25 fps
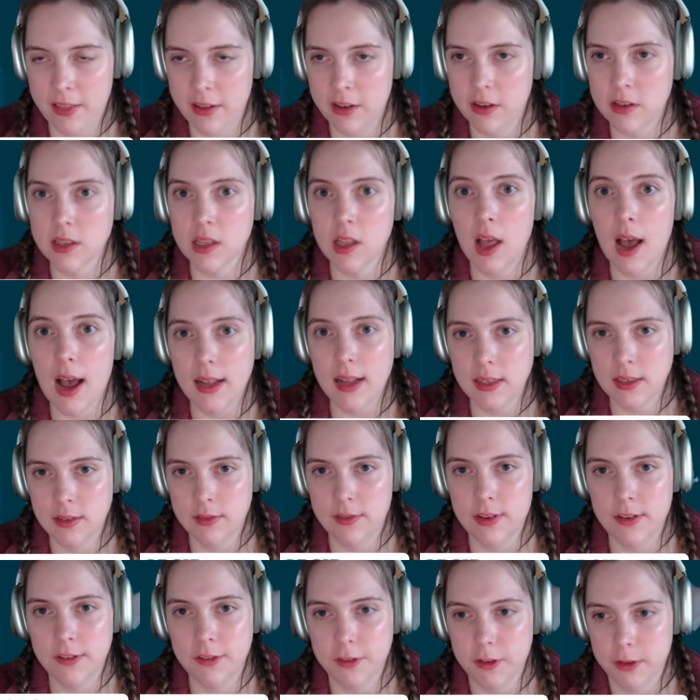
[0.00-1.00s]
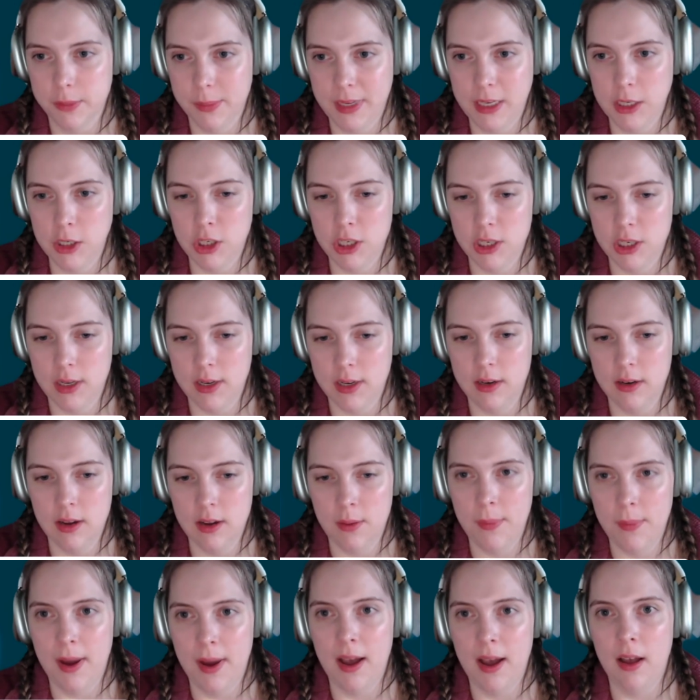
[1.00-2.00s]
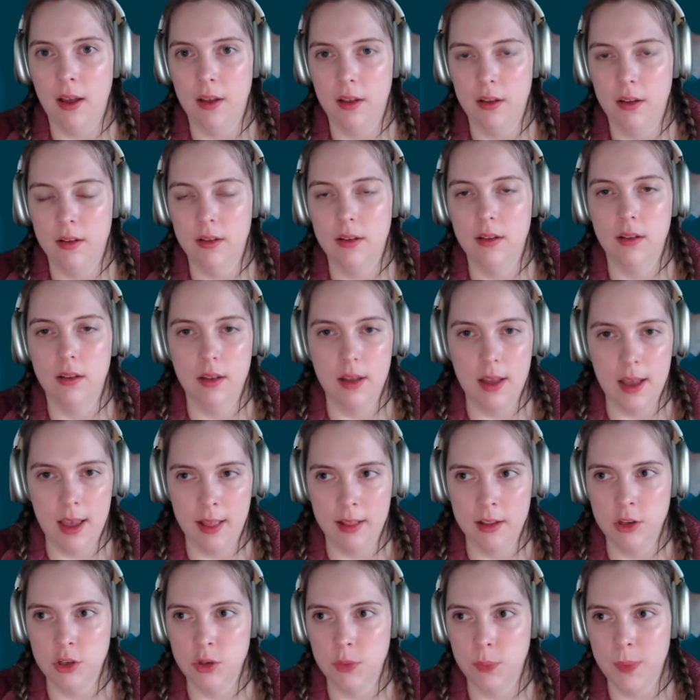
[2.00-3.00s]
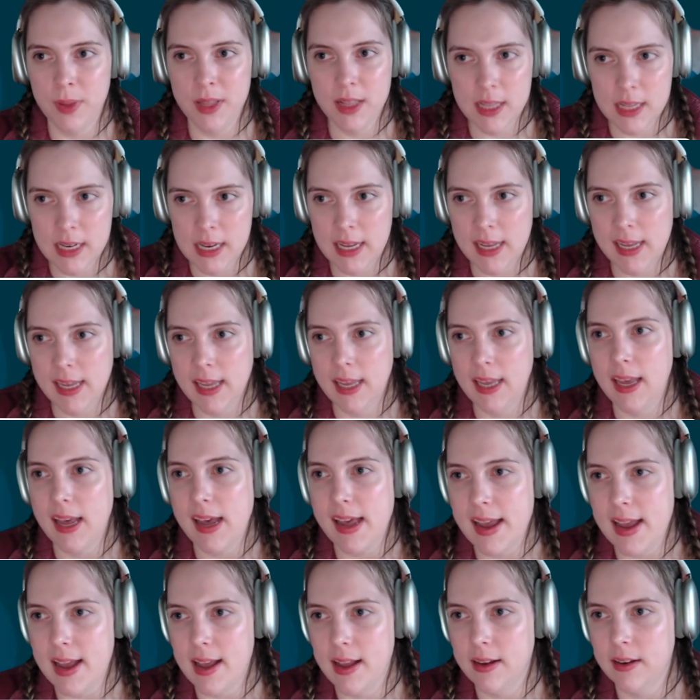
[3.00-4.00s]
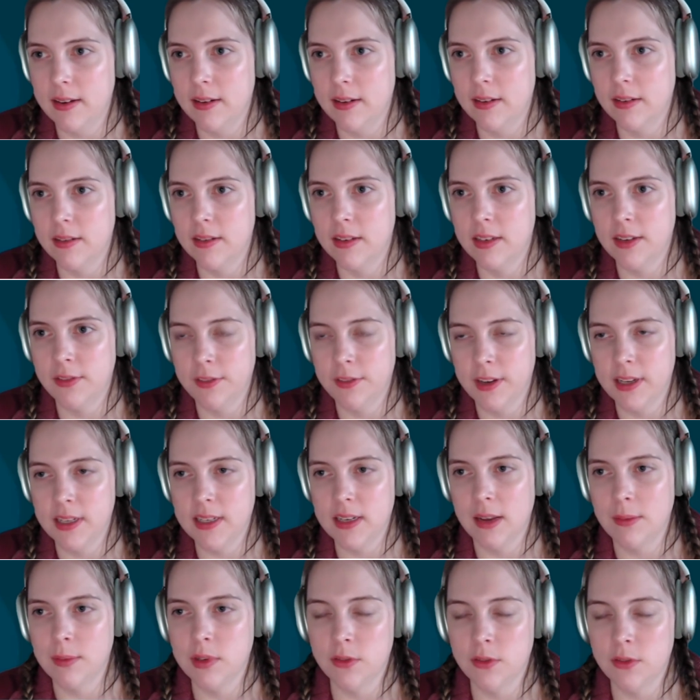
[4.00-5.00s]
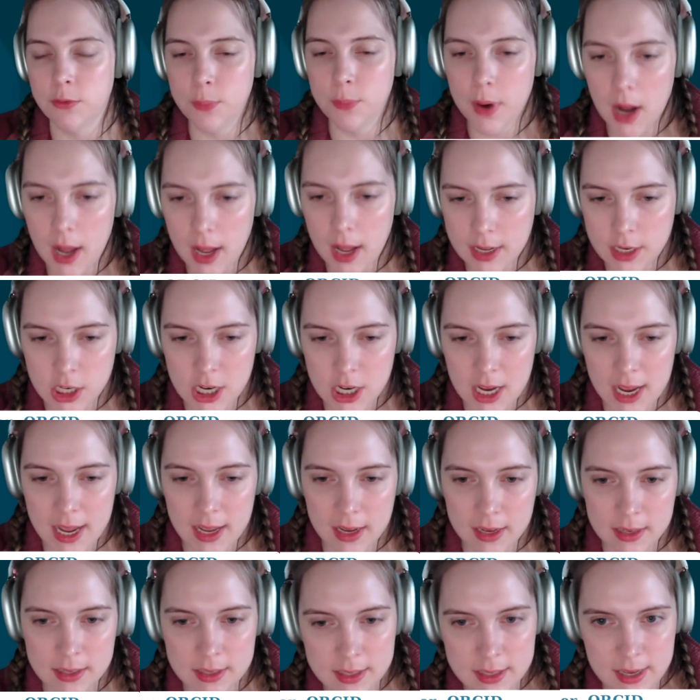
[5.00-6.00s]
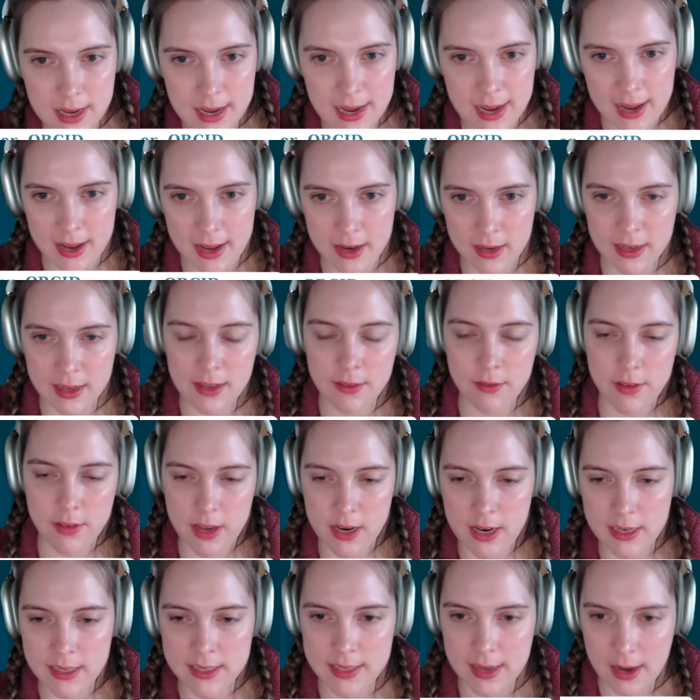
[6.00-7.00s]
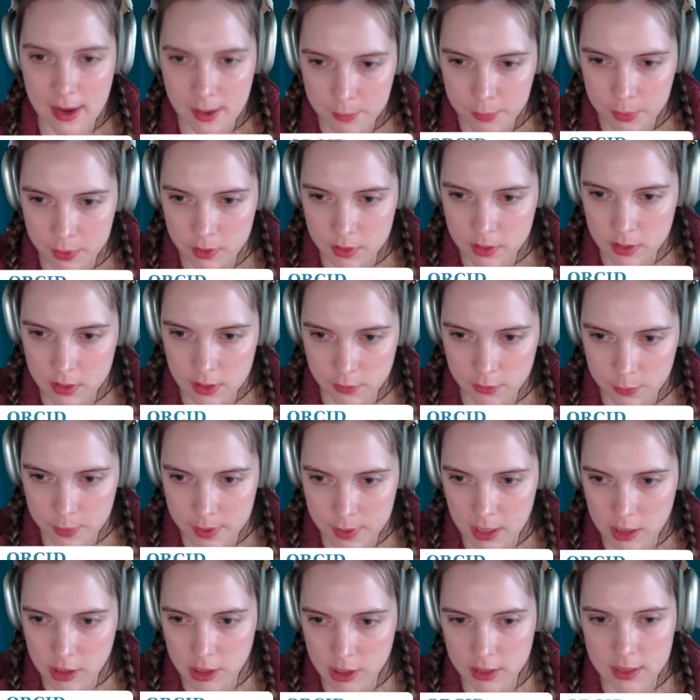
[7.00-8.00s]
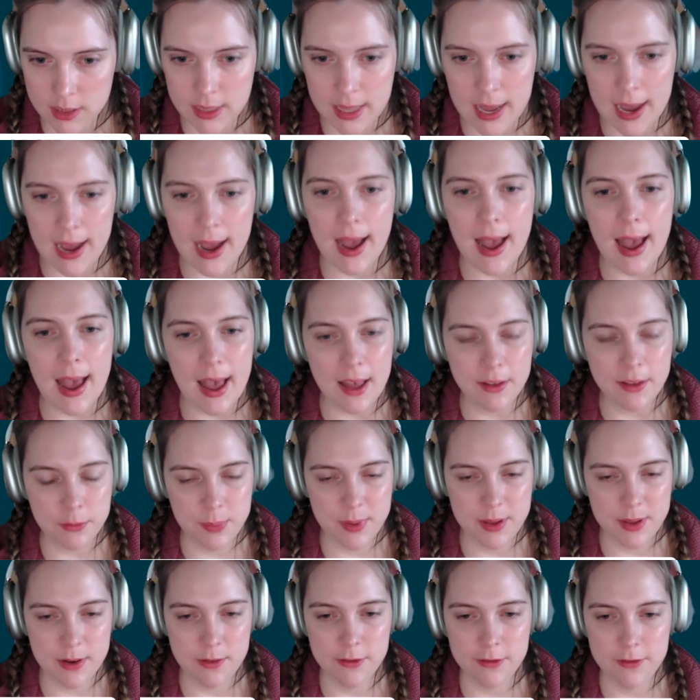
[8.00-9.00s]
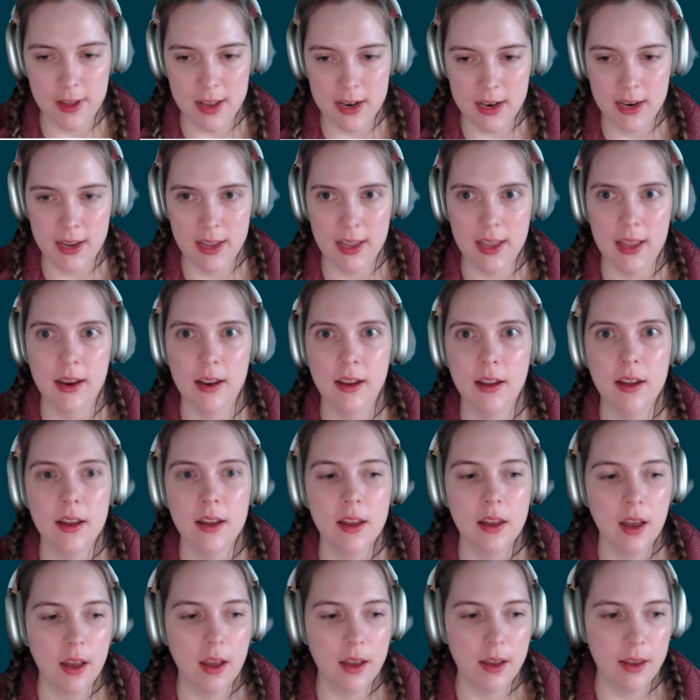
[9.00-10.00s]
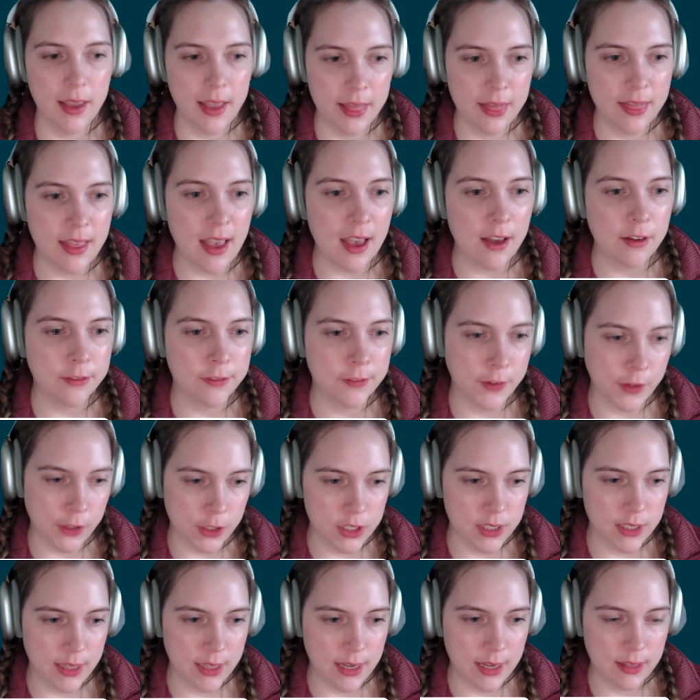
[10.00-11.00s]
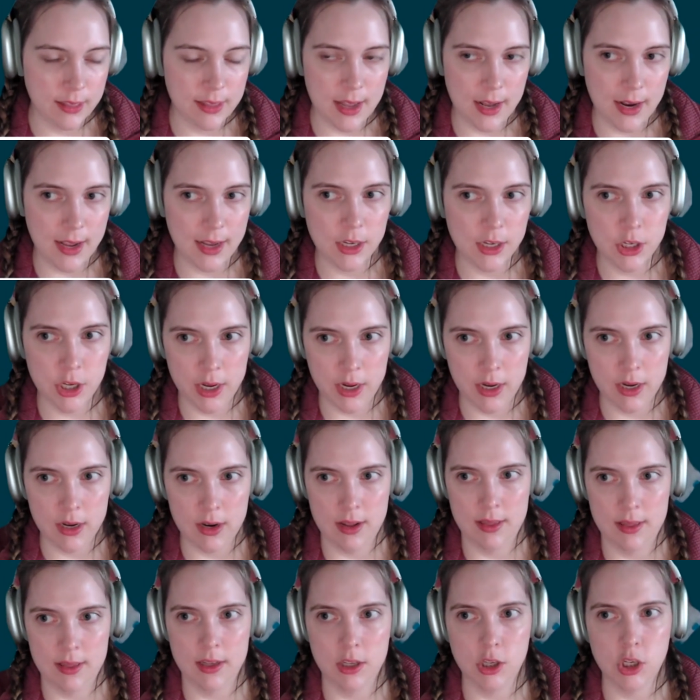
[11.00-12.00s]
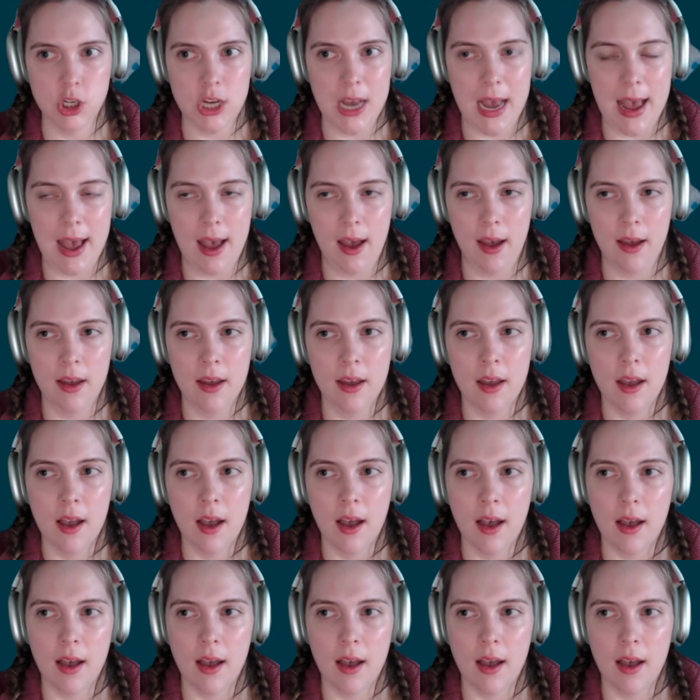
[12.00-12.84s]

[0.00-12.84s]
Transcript: And there's lots of information about eligibility and different types of projects, and even examples of projects that have been funded in that first link that I shared in the chat.